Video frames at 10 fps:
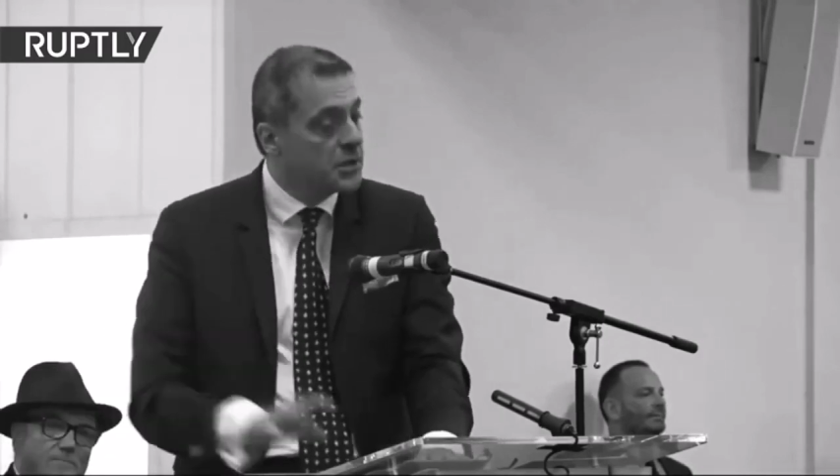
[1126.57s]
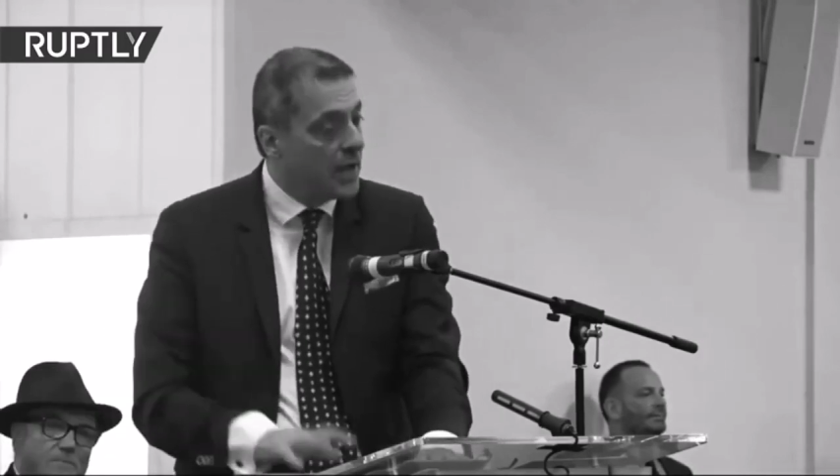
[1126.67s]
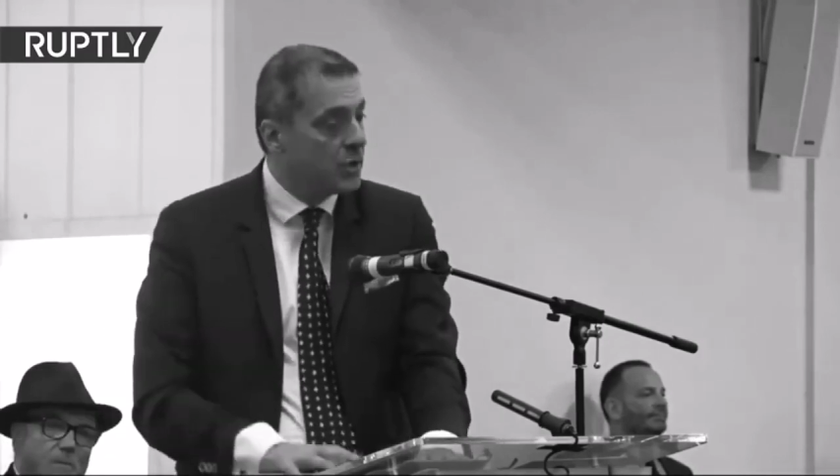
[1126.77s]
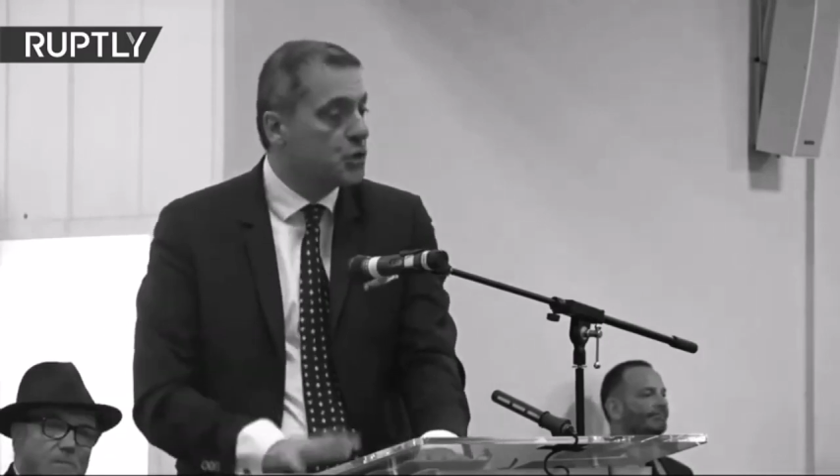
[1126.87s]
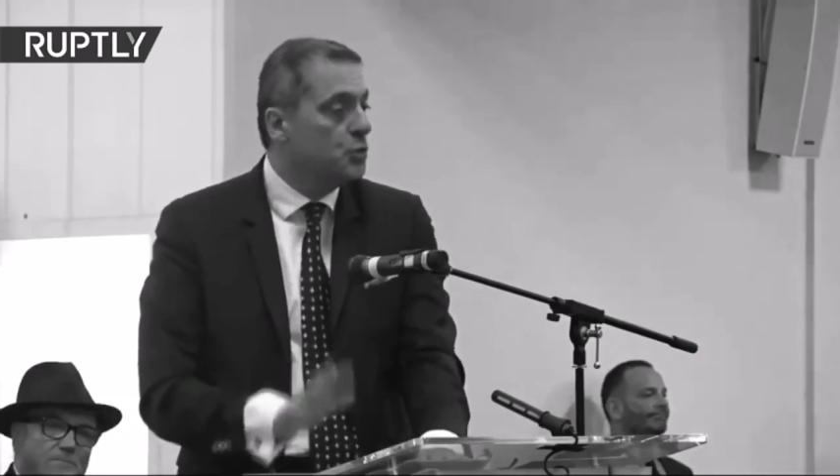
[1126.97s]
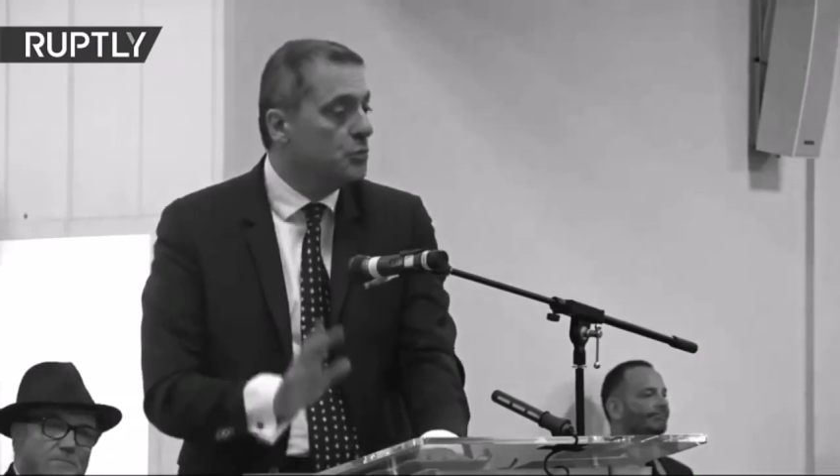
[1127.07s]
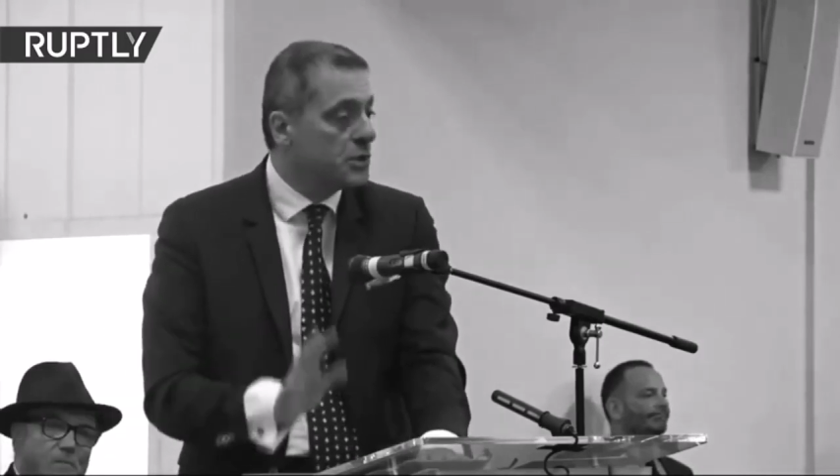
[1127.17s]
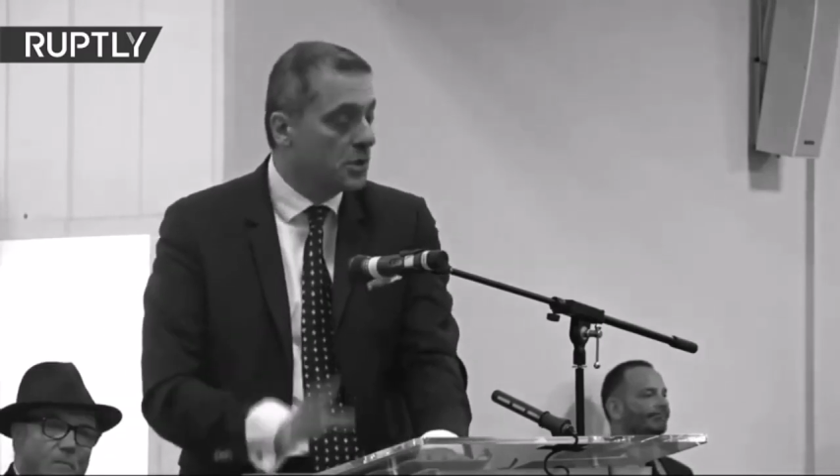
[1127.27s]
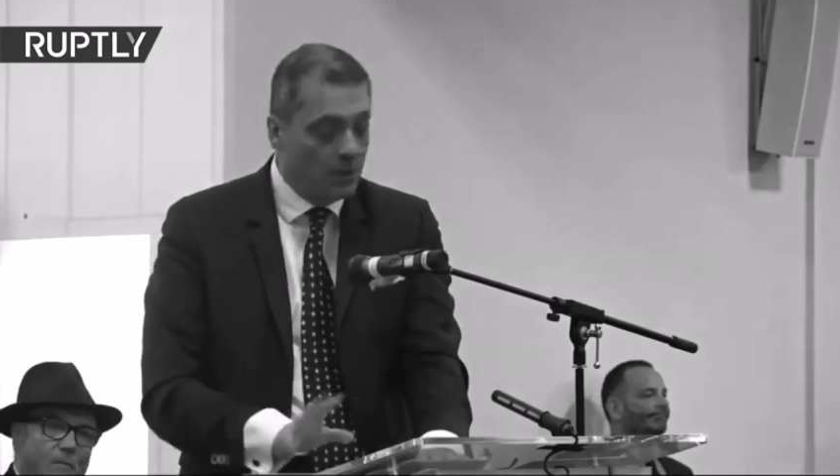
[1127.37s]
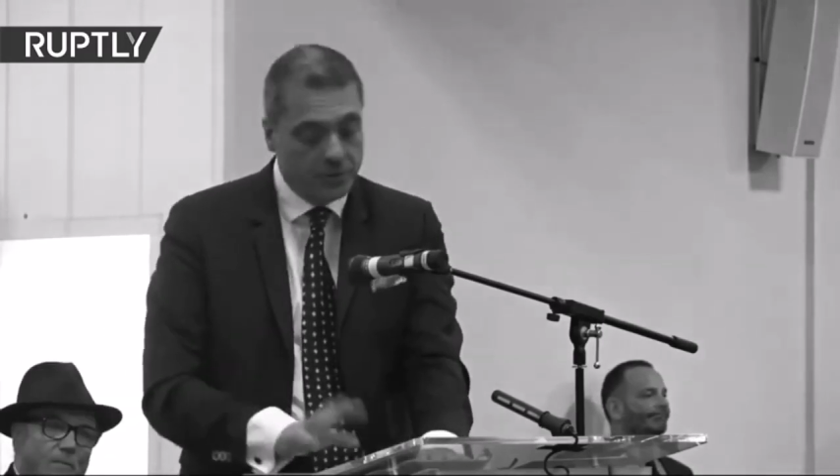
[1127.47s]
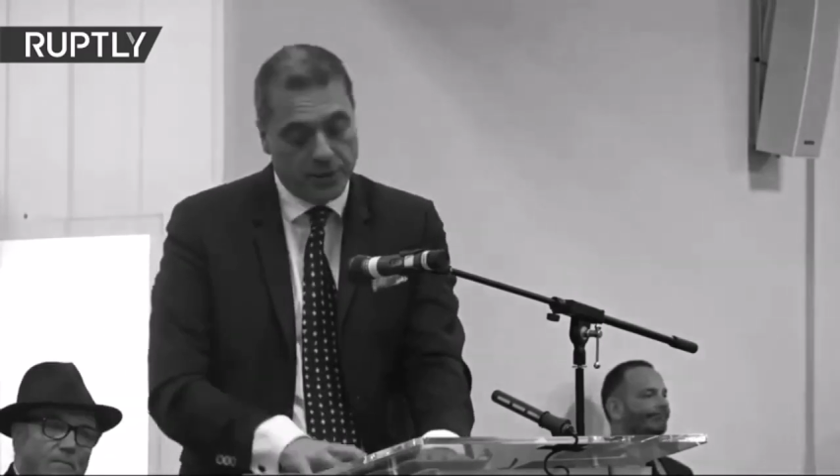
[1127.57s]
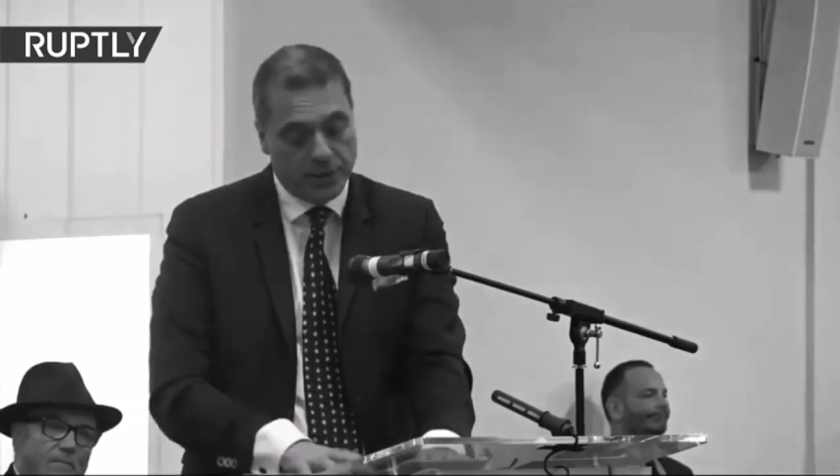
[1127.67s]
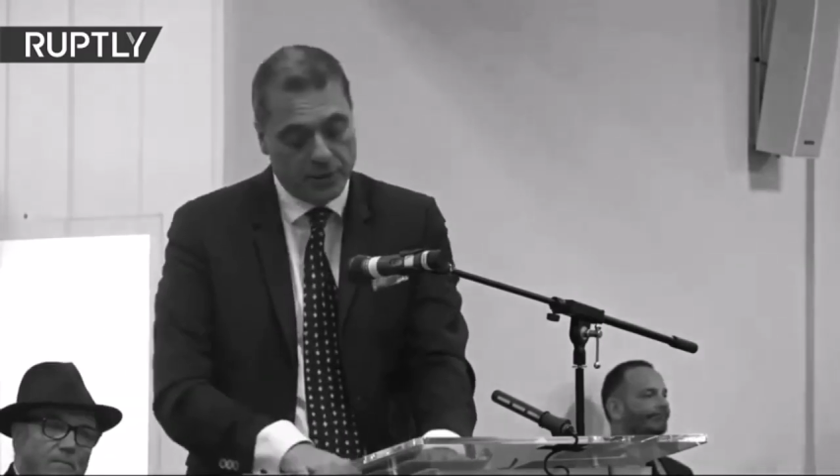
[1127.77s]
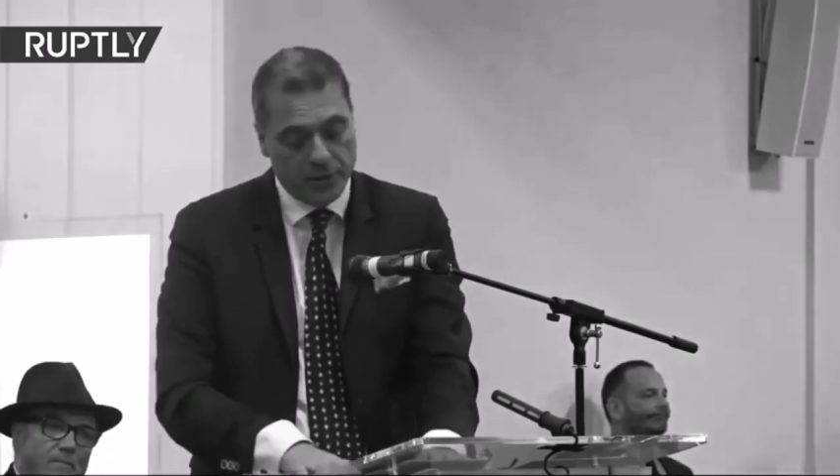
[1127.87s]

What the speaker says: sexual misconduct